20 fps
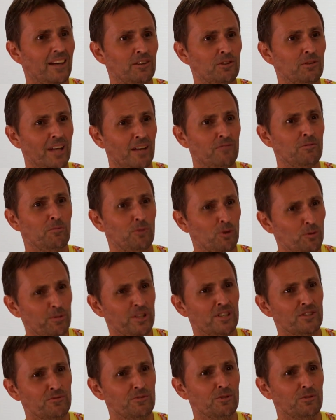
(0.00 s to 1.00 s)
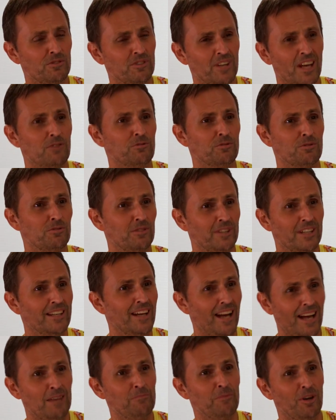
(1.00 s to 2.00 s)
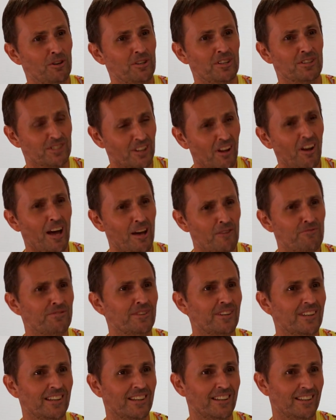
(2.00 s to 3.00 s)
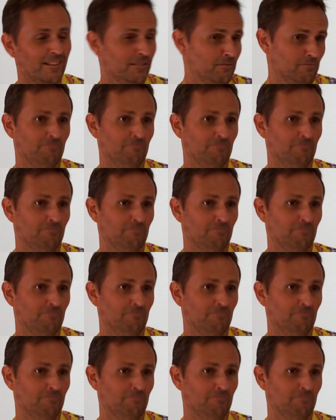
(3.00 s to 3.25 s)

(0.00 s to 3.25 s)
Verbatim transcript: and you'll have a more peaceful and naturally harmonious life. Yeah.